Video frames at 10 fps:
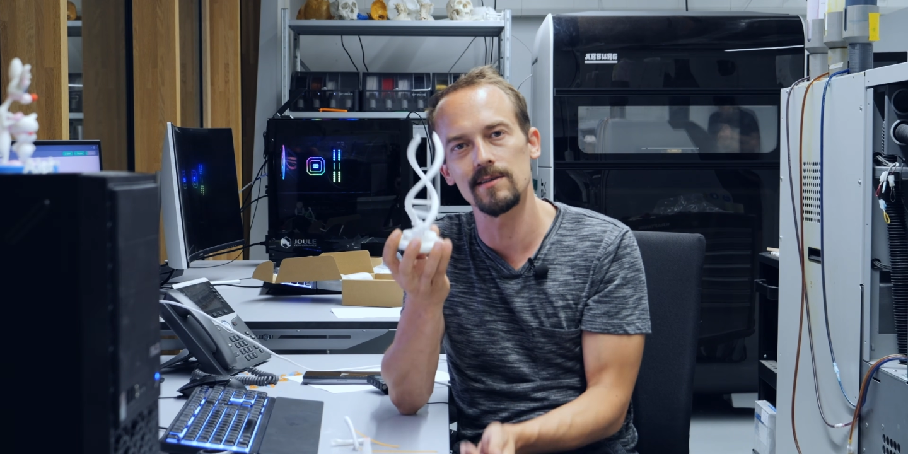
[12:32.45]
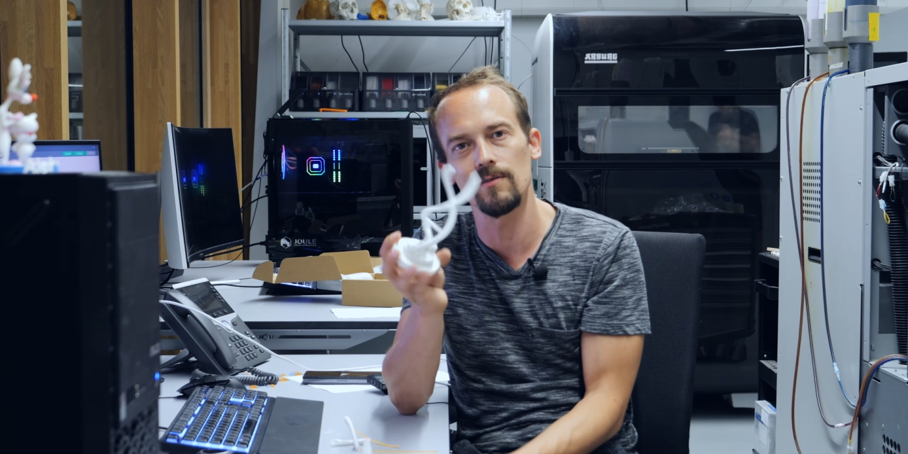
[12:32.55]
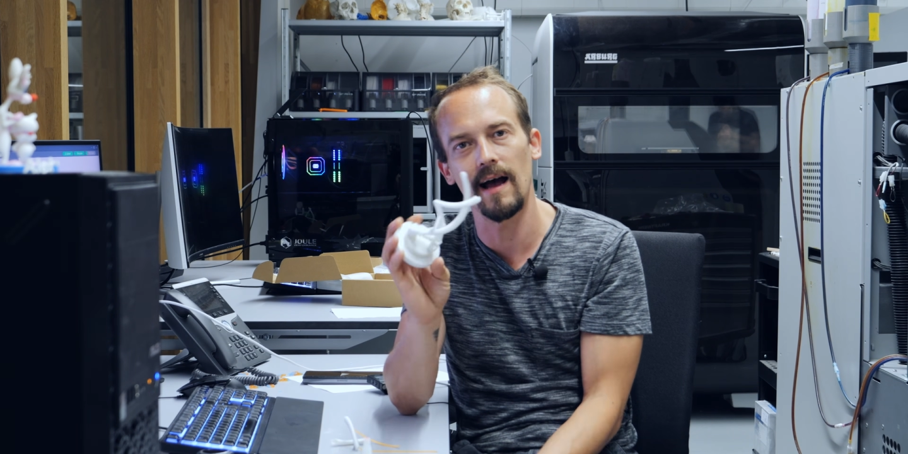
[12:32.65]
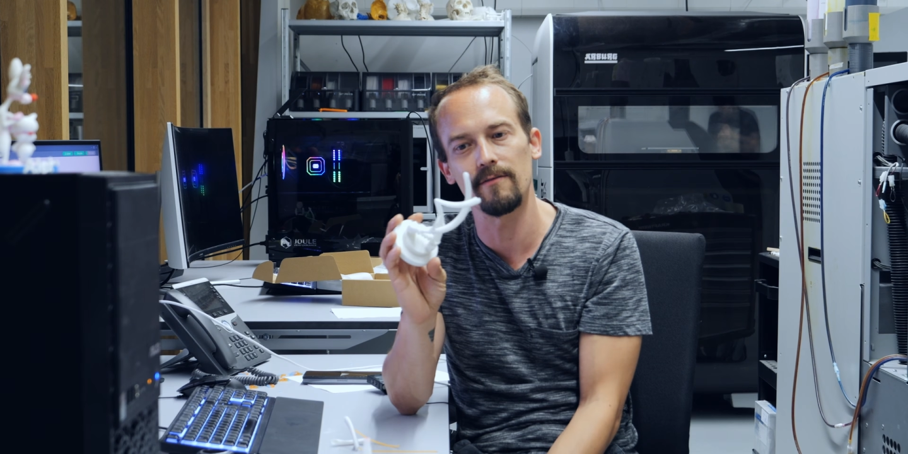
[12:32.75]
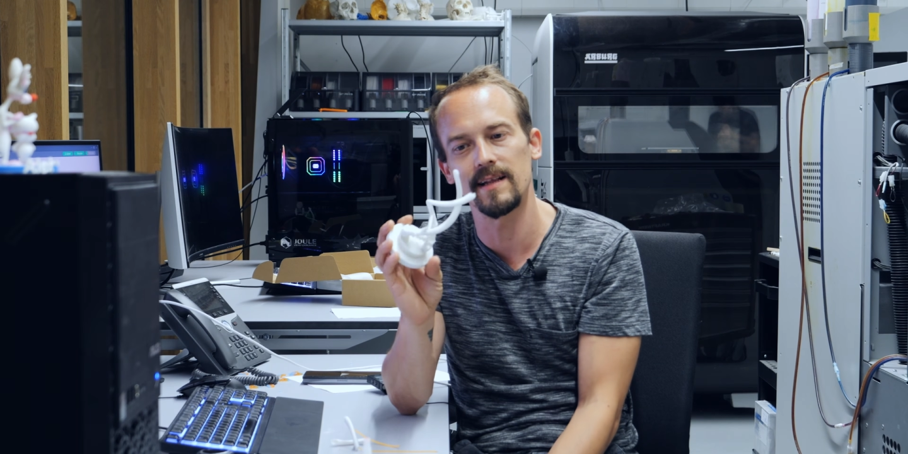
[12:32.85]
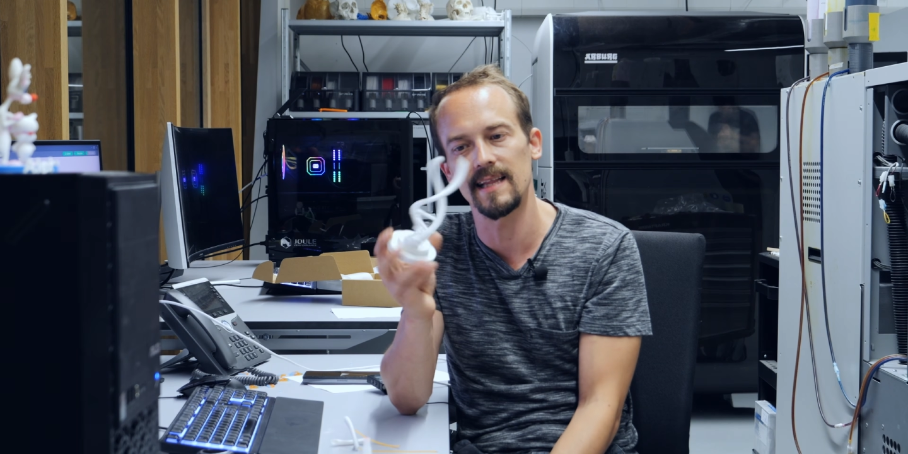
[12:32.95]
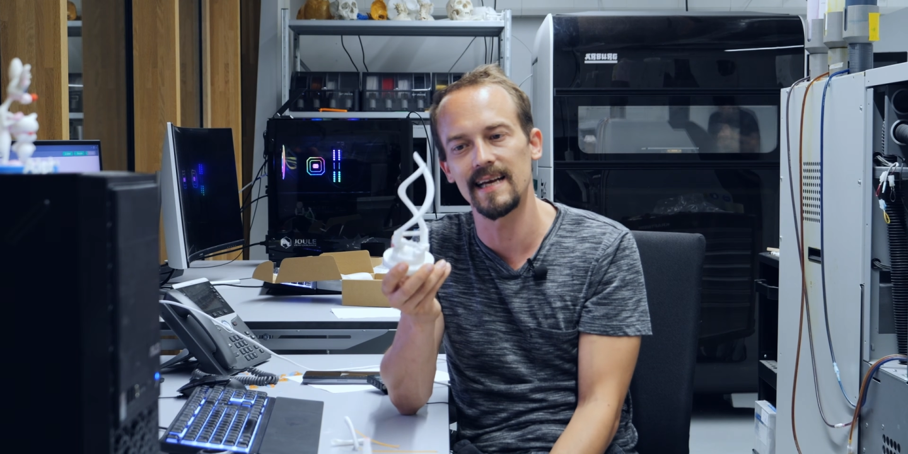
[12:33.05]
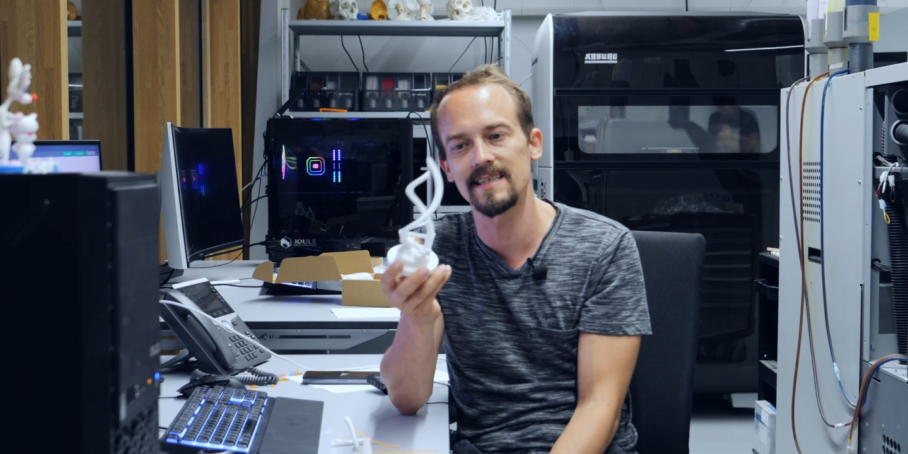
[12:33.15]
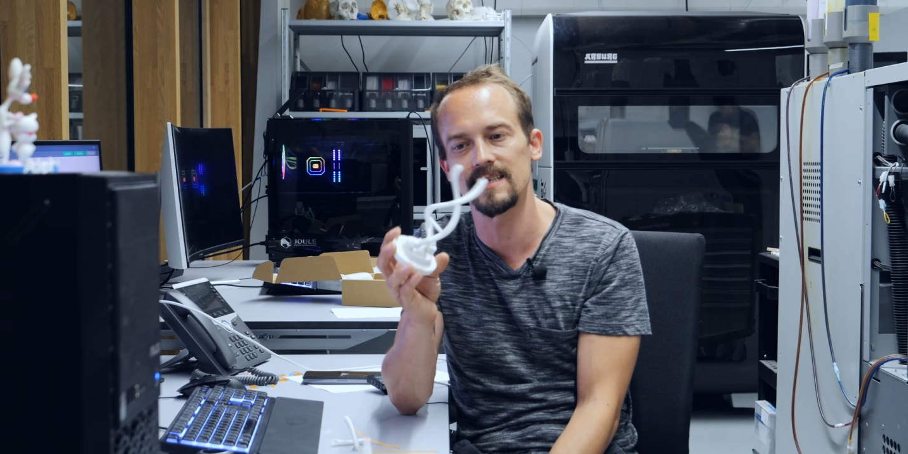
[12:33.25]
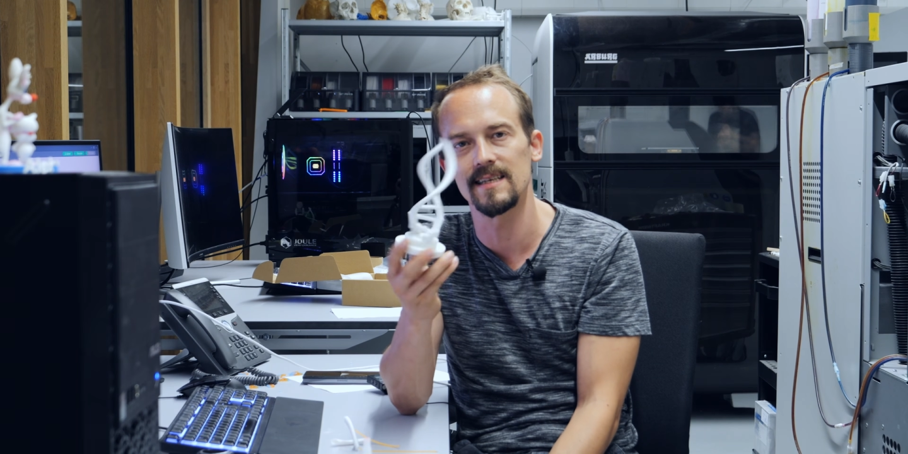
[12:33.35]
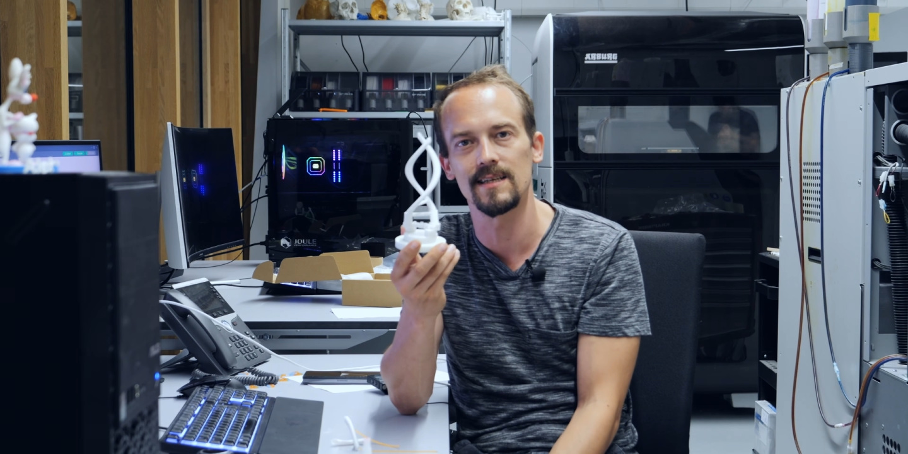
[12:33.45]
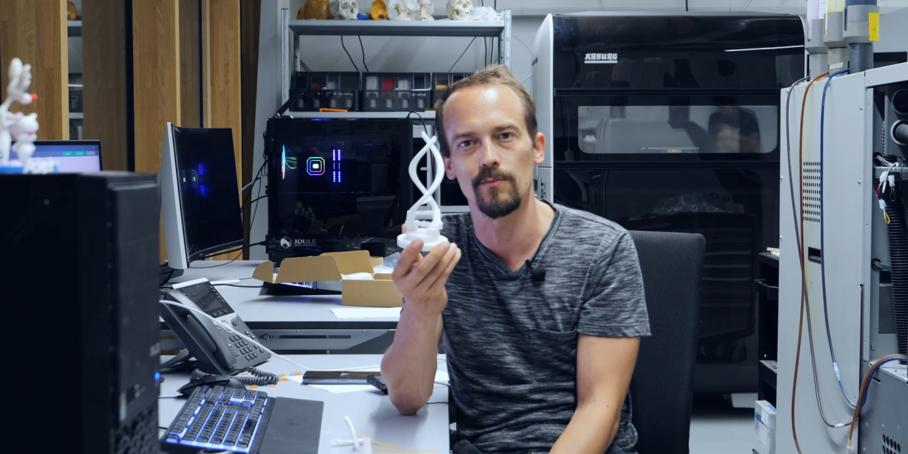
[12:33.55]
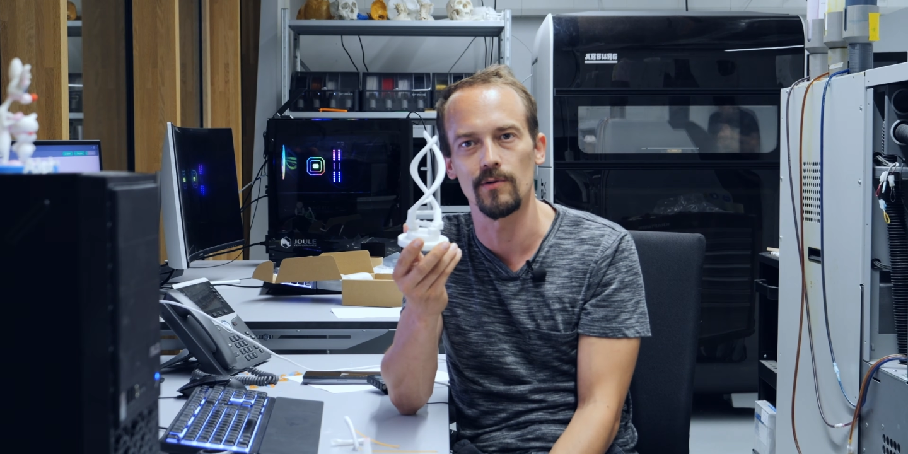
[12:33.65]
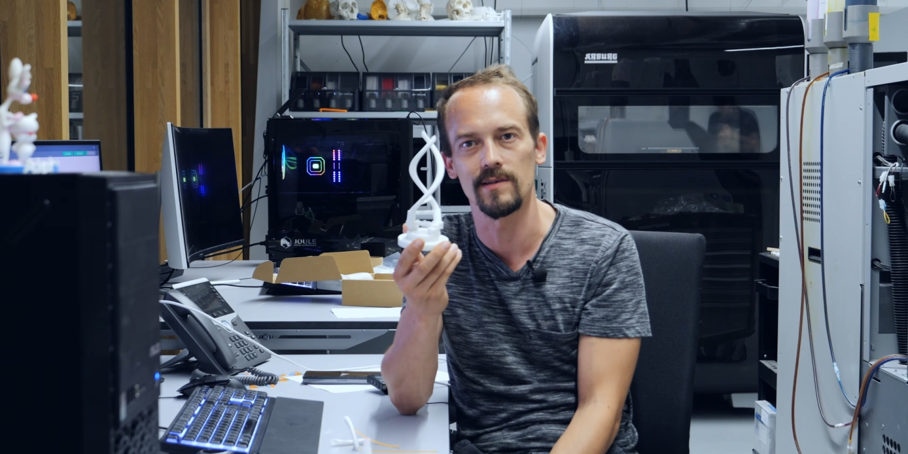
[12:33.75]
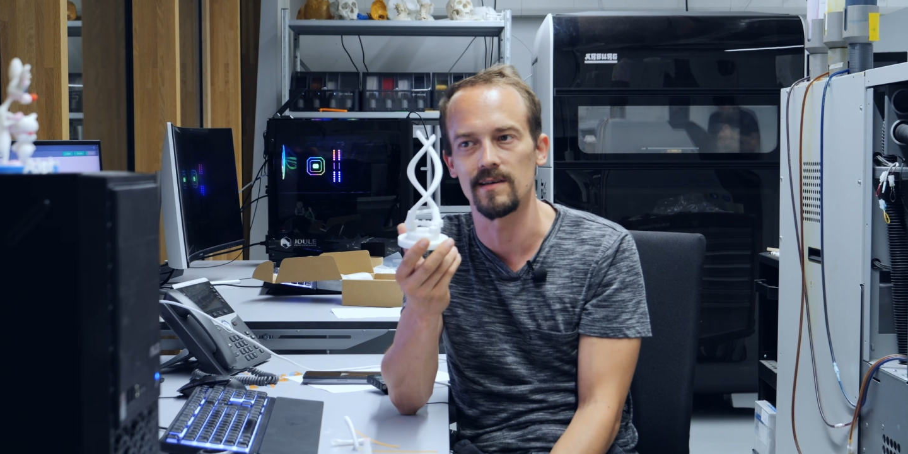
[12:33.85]
to have it laser sinter
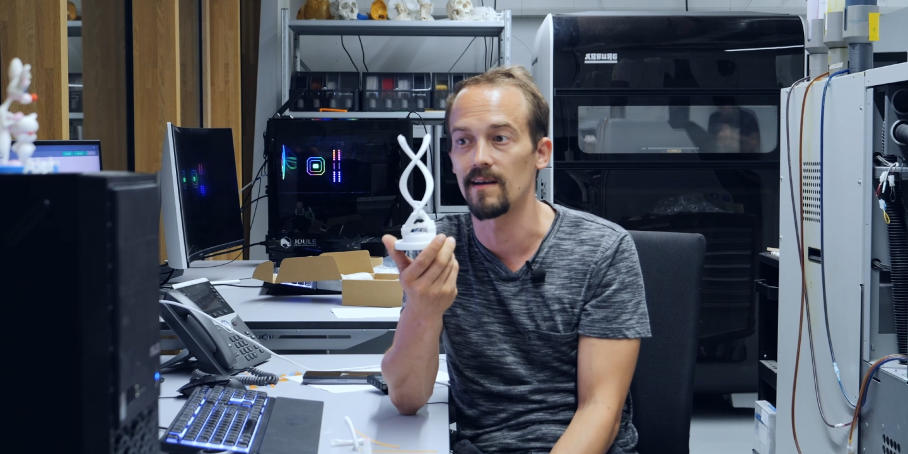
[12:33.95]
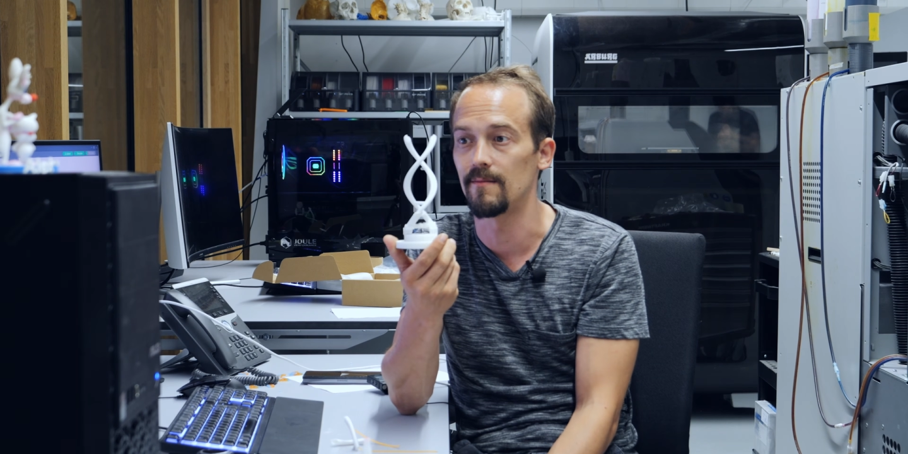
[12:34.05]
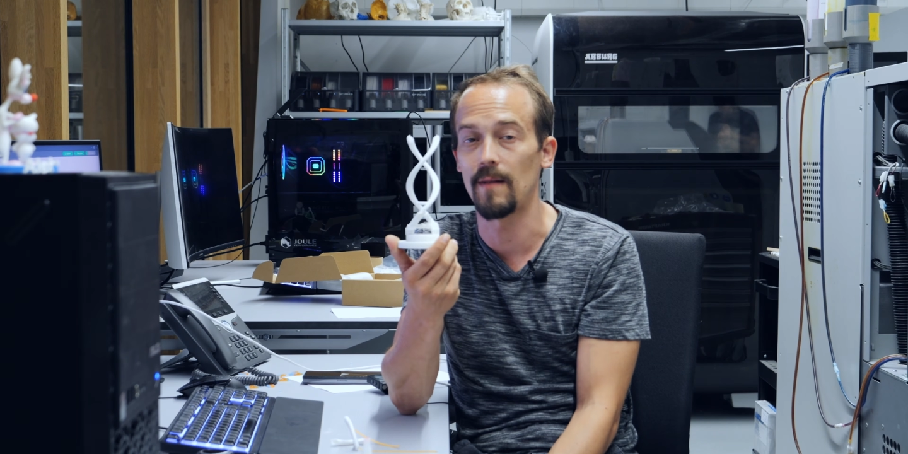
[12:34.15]
printed.